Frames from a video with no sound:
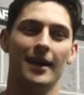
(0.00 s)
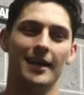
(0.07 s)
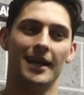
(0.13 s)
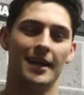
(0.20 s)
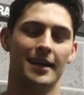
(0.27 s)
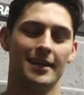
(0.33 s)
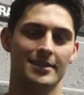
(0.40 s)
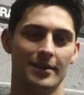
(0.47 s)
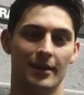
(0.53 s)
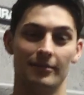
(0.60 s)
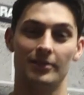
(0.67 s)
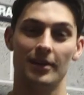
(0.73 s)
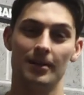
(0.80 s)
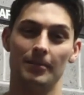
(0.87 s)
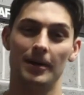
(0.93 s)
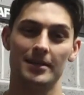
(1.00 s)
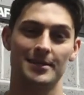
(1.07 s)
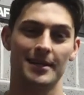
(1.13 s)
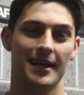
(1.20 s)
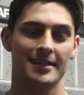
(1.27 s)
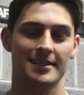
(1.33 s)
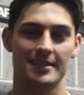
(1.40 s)
right, so I've done my
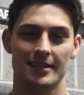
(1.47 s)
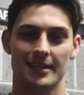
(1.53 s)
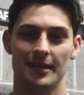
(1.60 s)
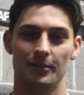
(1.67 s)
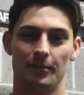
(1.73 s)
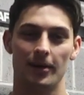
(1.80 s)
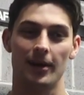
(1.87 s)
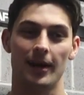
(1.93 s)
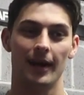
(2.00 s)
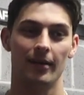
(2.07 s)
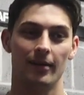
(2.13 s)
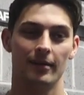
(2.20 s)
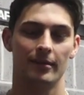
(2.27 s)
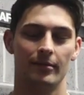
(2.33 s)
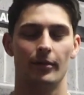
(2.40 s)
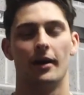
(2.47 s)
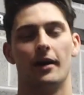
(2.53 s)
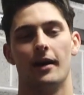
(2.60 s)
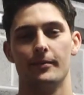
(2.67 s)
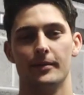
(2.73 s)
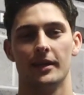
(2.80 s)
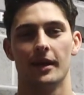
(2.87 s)
chest workout.
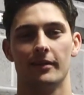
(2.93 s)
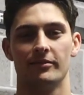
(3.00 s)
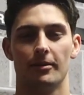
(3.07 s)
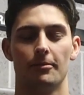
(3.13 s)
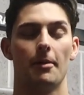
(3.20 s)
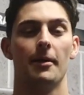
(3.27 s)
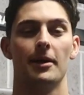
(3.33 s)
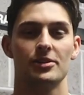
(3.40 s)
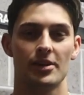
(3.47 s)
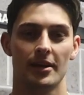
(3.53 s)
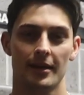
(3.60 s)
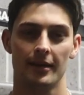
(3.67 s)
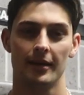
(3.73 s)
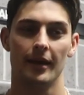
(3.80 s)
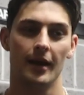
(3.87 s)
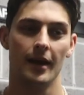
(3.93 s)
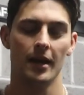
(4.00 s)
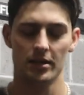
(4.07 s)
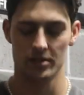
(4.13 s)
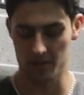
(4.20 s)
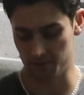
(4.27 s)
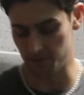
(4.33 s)
Well, I mean, I've done my benching,
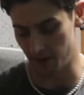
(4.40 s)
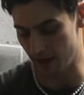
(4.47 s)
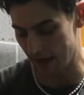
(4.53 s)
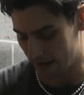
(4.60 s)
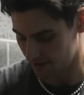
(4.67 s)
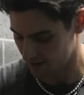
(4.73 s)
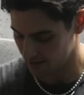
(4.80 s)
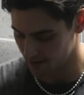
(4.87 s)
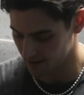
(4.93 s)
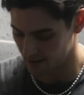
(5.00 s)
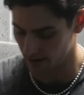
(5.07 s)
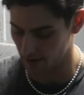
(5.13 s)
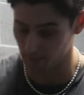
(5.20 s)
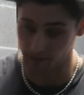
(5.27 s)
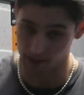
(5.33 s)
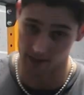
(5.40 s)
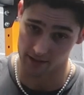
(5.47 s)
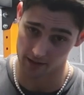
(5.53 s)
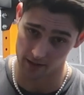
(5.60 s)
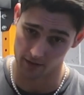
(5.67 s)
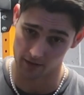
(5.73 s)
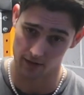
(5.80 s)
super light. And now
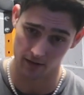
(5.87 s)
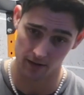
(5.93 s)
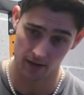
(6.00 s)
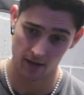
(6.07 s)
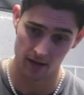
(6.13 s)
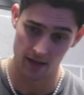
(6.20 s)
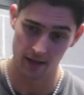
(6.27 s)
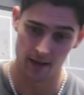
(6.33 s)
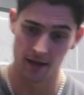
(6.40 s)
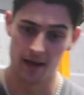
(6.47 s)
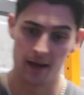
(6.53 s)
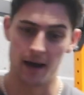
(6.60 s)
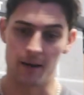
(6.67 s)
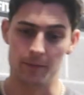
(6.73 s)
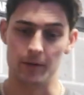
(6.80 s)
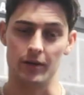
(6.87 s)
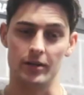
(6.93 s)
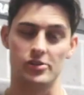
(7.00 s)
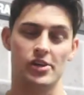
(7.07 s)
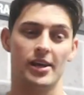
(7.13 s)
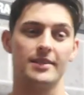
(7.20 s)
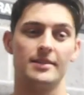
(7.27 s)
I'm
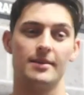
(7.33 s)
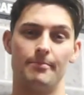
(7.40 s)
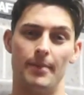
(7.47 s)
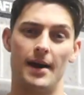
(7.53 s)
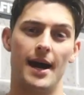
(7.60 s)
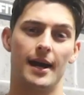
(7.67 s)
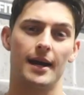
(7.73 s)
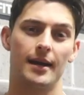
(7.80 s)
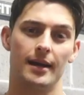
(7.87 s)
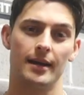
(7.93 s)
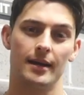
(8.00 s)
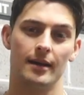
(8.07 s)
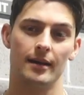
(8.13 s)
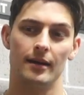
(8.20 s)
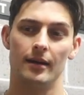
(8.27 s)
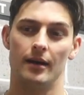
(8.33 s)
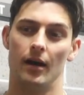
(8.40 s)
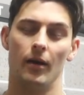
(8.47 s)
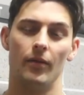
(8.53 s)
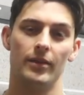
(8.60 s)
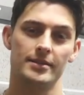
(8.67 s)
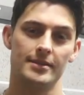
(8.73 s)
doing chest and back
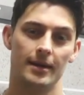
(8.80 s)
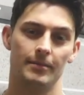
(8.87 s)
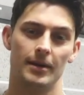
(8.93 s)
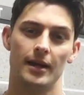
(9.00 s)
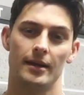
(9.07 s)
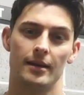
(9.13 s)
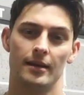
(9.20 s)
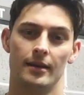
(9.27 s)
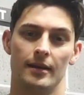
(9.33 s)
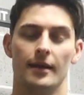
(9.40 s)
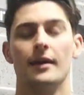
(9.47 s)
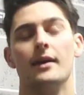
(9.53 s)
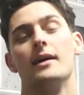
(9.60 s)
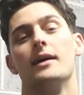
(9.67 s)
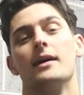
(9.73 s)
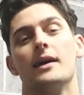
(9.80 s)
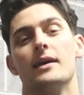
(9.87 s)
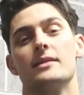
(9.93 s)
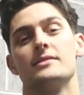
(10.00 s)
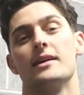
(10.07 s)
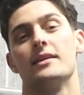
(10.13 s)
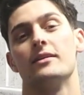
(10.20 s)
on the same day.
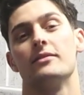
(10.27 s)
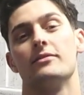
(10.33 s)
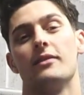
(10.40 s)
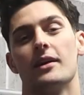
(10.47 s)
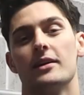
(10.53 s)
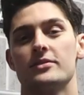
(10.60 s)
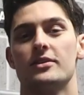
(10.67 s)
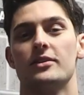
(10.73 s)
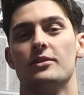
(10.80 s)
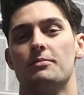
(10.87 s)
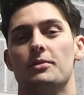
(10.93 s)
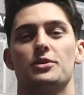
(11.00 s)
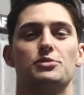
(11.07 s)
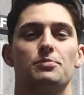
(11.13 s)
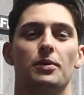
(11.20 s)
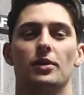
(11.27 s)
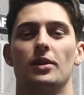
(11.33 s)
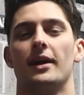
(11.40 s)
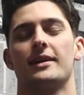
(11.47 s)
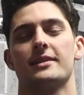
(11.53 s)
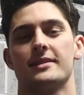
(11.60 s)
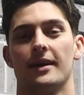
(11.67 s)
Instead of, I used to do push pull
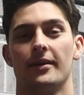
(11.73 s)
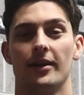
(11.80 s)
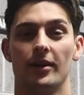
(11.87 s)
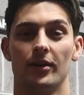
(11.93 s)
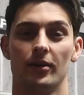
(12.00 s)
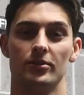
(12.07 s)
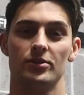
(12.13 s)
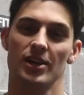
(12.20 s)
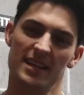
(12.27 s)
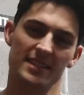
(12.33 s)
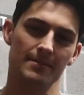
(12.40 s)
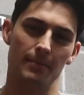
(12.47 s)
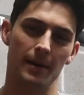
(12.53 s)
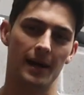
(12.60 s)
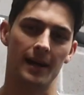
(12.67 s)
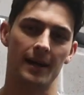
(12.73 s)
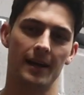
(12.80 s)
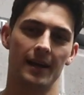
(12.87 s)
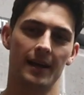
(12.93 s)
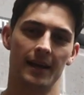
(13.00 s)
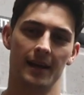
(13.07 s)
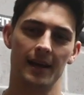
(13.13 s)
legs, now I do chest and back,
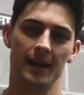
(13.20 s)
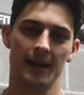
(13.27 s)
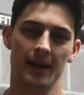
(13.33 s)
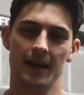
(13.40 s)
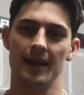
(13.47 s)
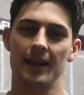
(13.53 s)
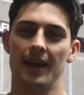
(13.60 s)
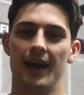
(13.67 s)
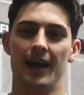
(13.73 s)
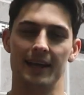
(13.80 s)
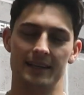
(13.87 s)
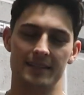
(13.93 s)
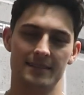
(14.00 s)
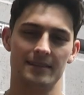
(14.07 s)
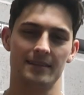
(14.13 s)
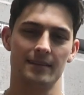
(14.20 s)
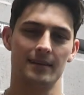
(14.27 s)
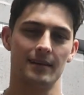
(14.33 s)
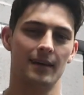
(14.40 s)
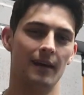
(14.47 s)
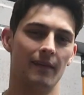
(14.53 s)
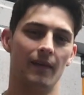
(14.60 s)
legs,
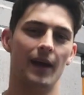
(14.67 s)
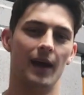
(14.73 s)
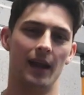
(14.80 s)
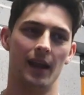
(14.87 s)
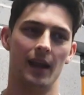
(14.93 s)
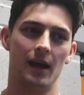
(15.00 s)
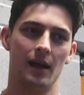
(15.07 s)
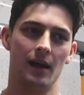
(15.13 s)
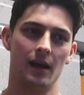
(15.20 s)
and then.